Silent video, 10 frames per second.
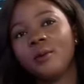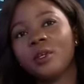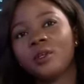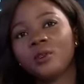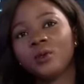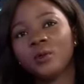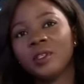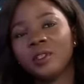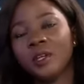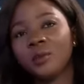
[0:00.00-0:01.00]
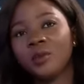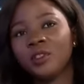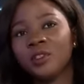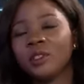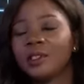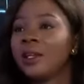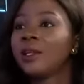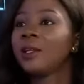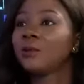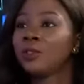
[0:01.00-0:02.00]
Because when we started, we just
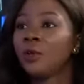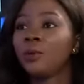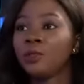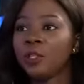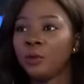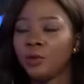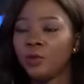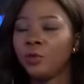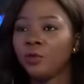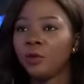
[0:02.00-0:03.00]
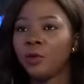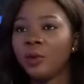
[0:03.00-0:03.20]
decided that was the option that we would go for.